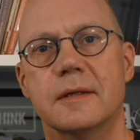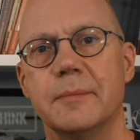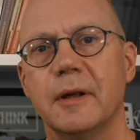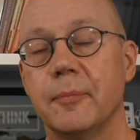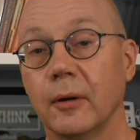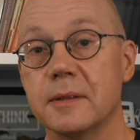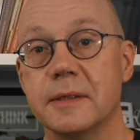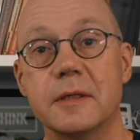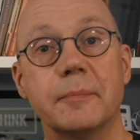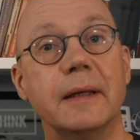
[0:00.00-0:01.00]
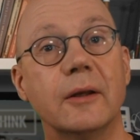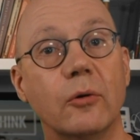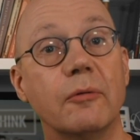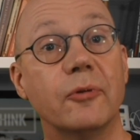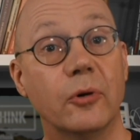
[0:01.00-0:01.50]
Similar policies are being
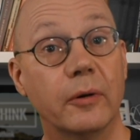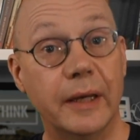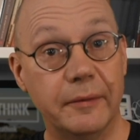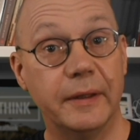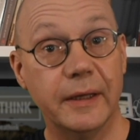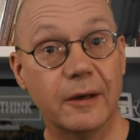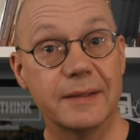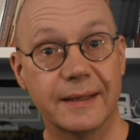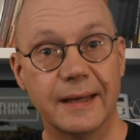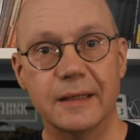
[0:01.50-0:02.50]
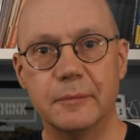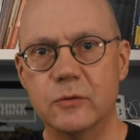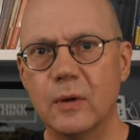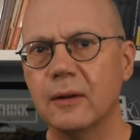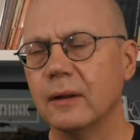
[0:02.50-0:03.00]
called for here in the United Kingdom
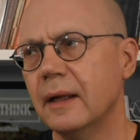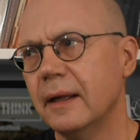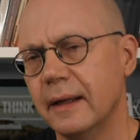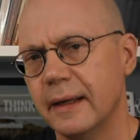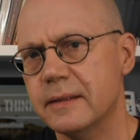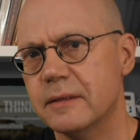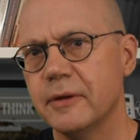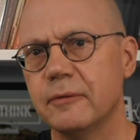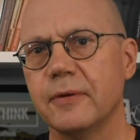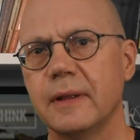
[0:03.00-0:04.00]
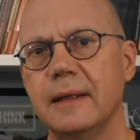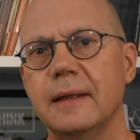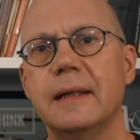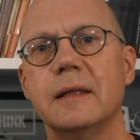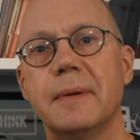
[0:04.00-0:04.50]
as well. Interviewed for
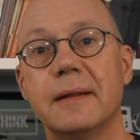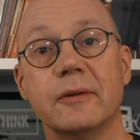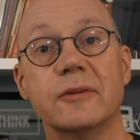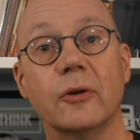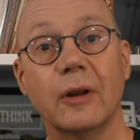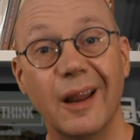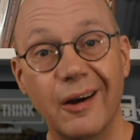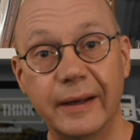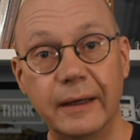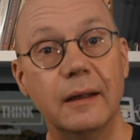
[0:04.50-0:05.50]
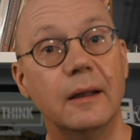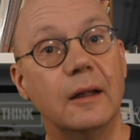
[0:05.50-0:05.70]
The Independent Online,